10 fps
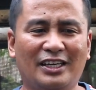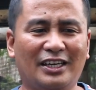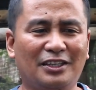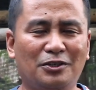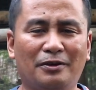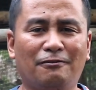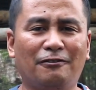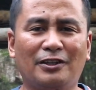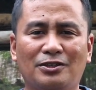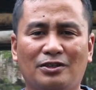and you're
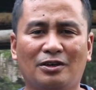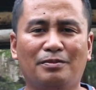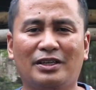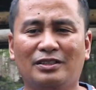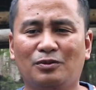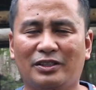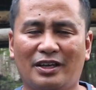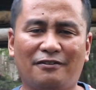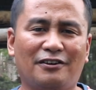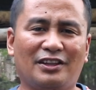free to comment
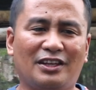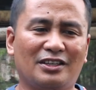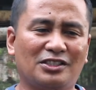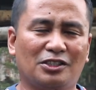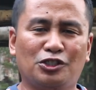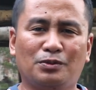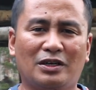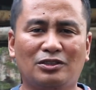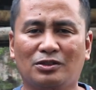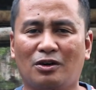whatever it is that you
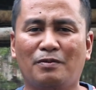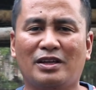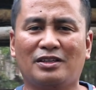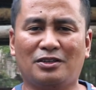want to comment.